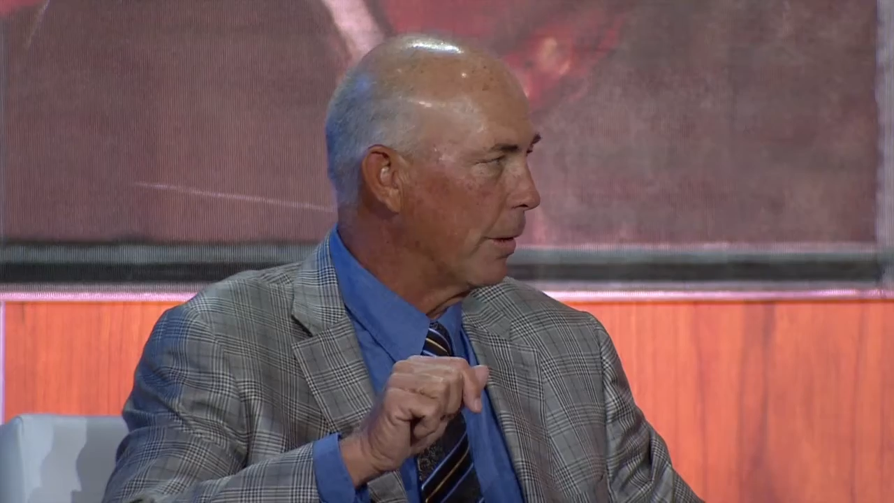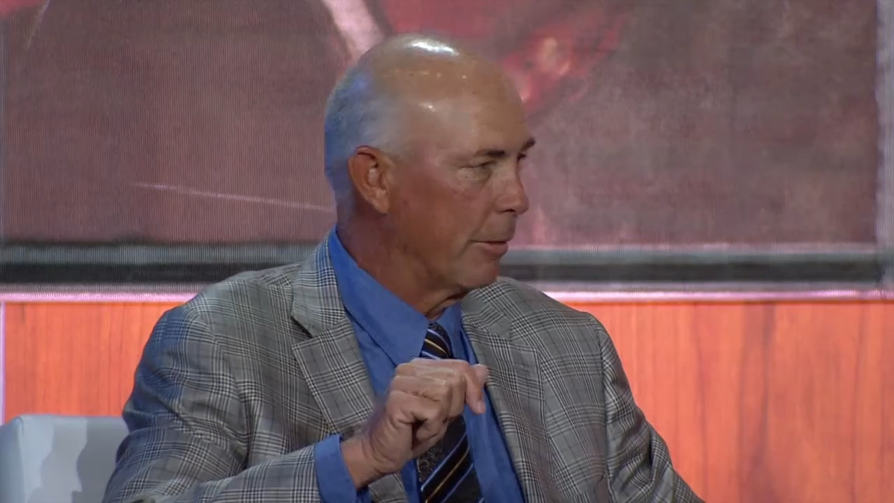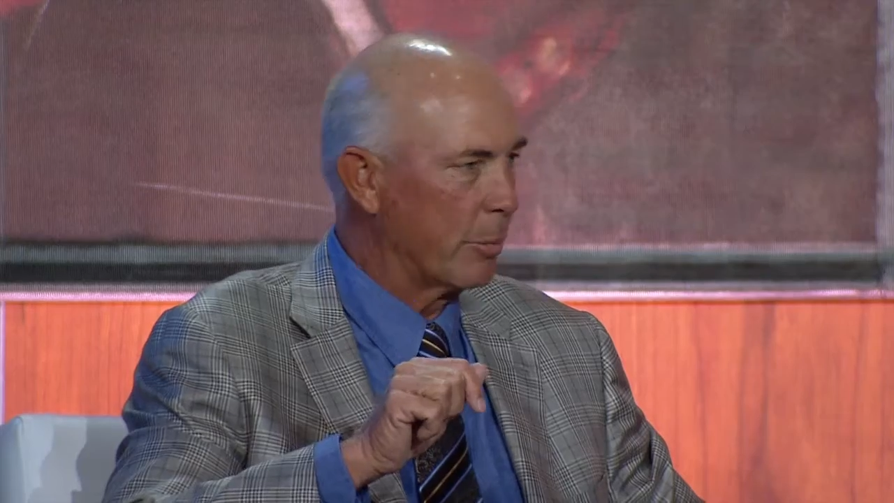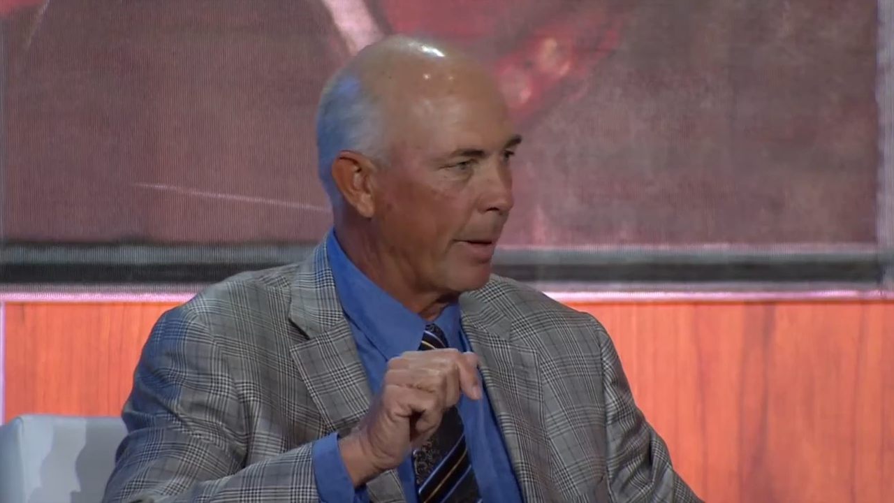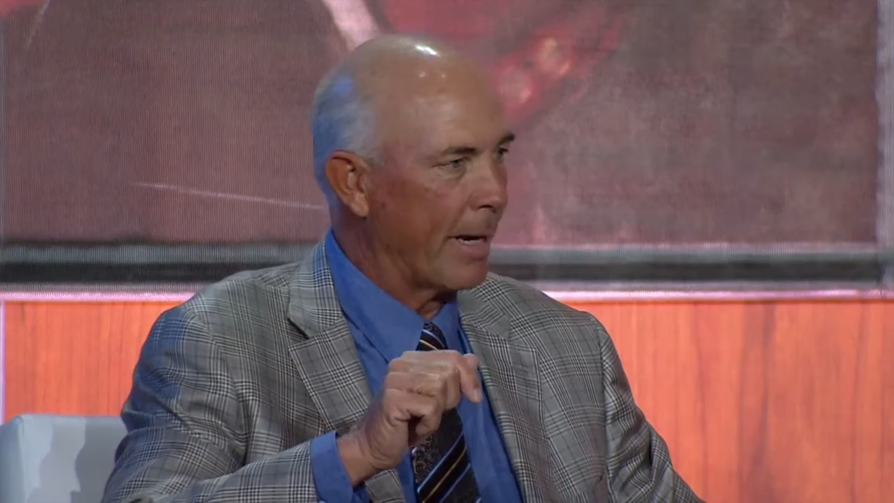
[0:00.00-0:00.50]
I
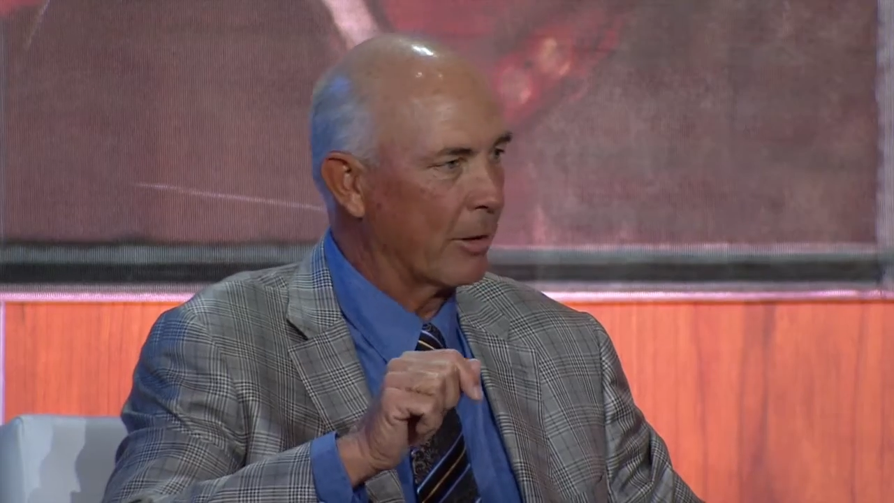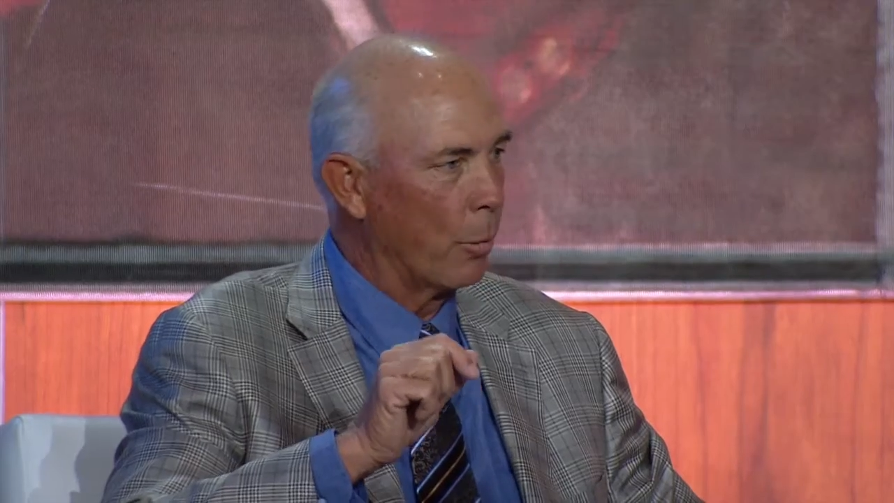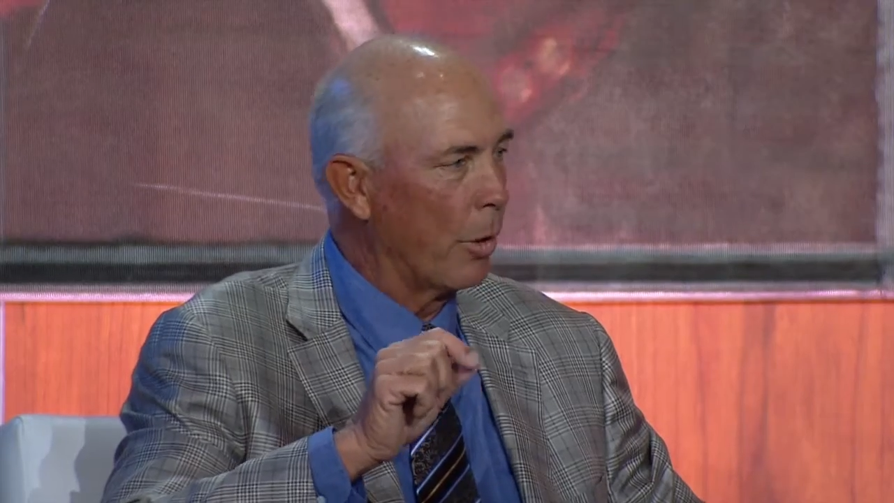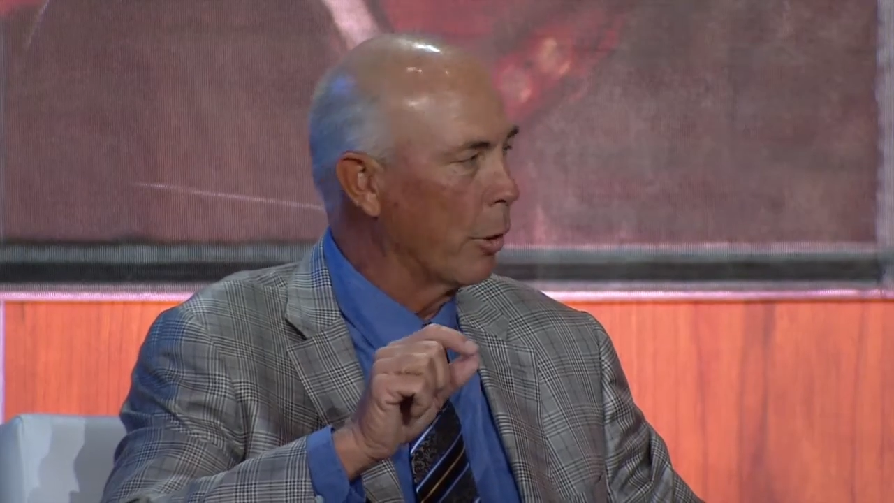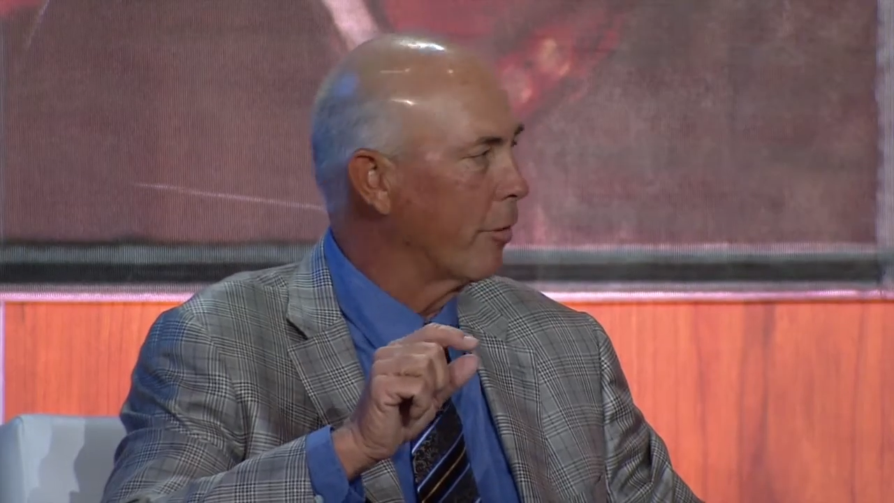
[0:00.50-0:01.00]
was back to
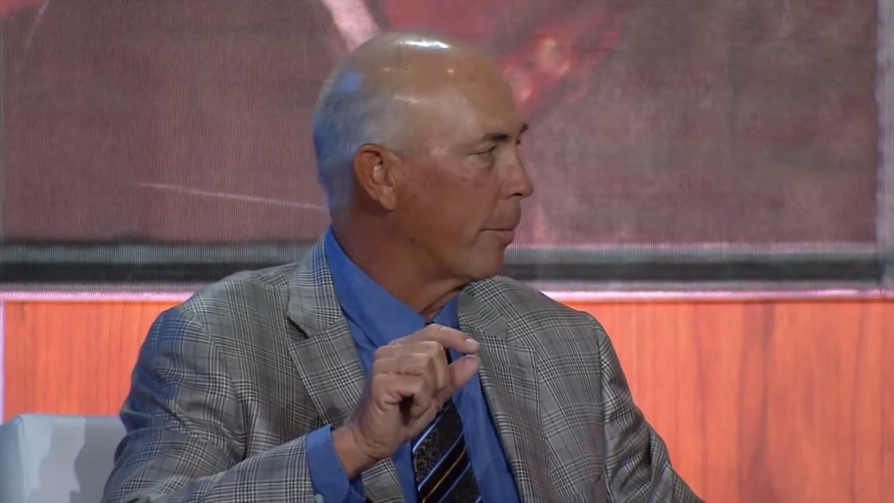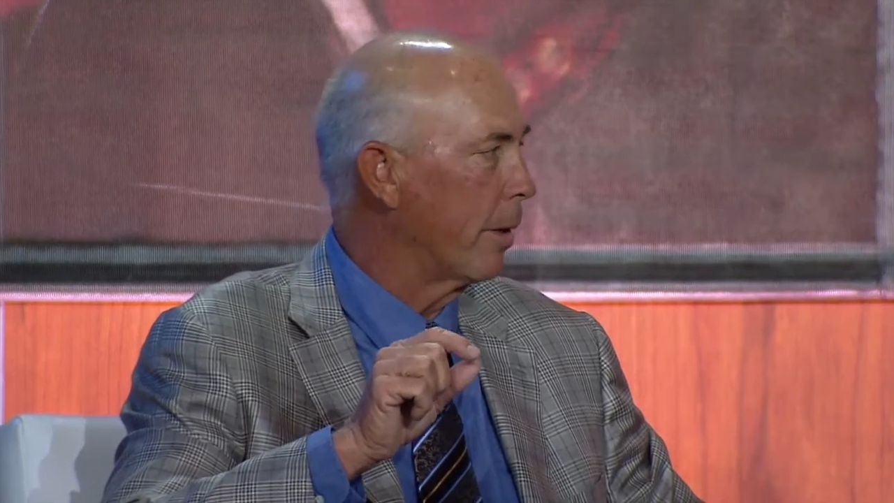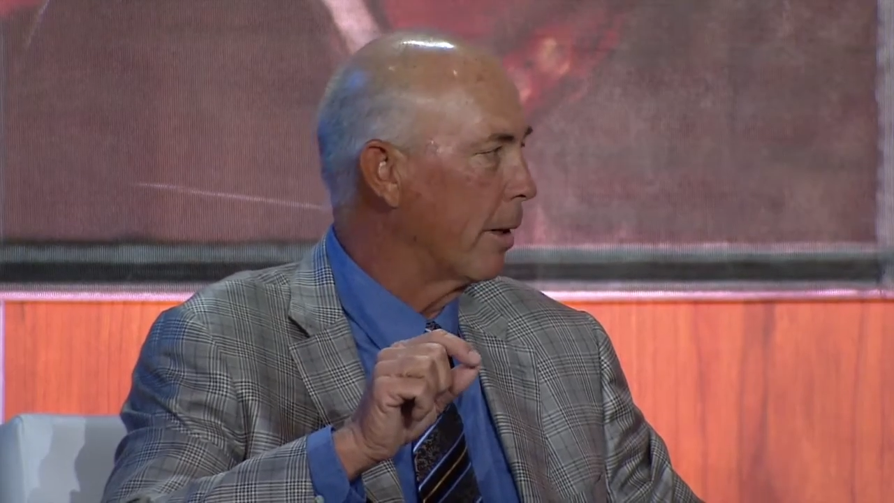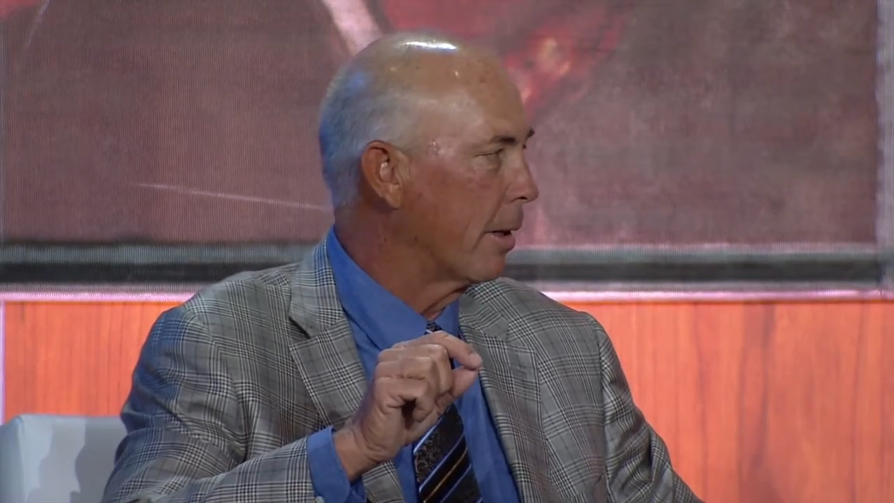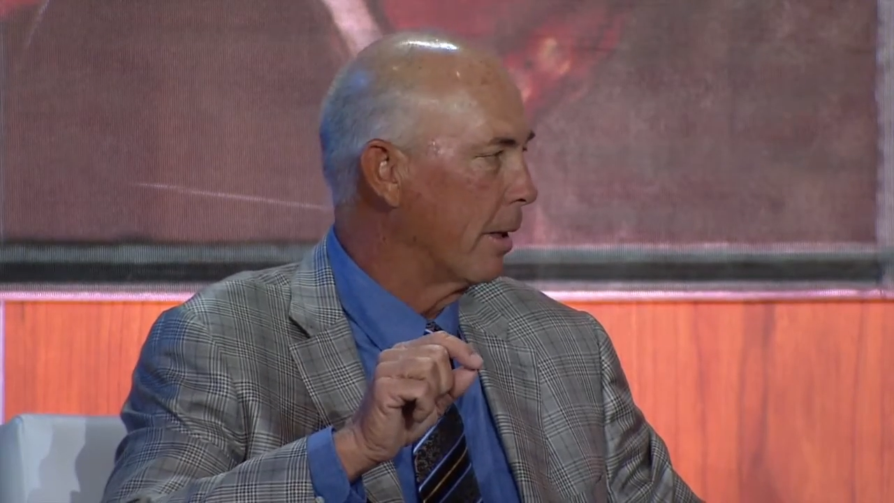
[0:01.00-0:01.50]
1 over
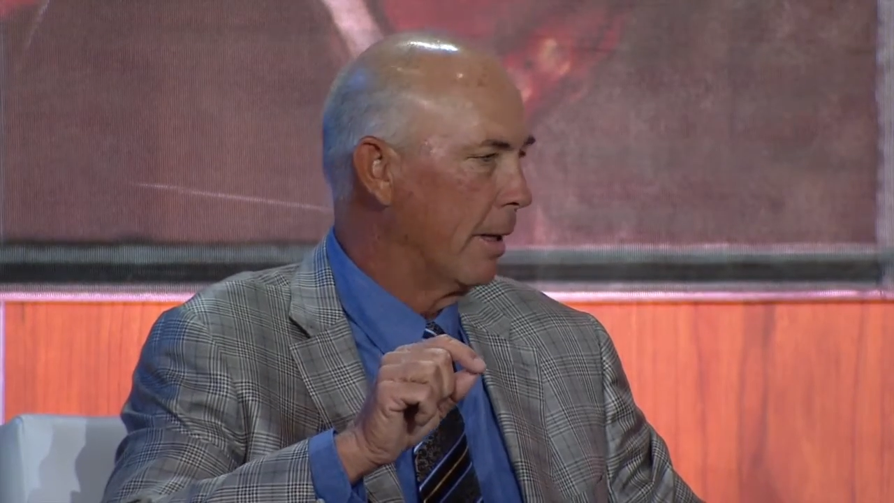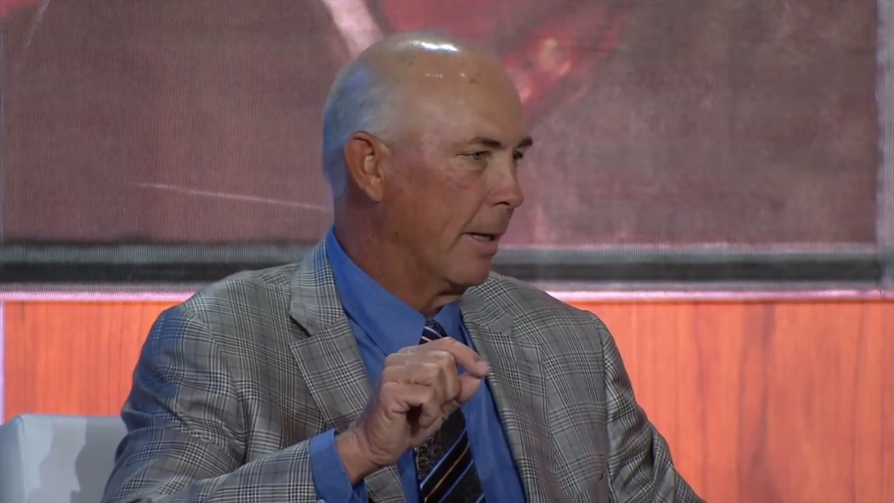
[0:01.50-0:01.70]
par